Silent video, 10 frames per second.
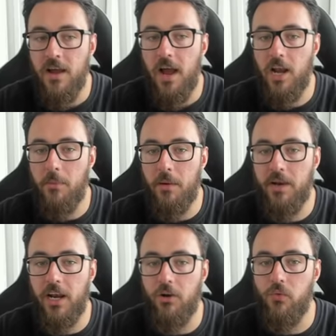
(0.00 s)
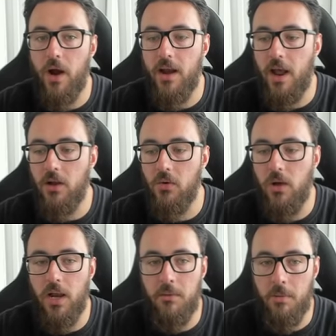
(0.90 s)
And now I'm able to get a great angle,
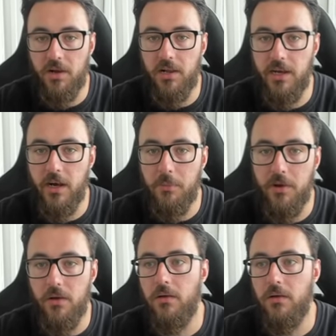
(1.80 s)
and I'm able to clean up here.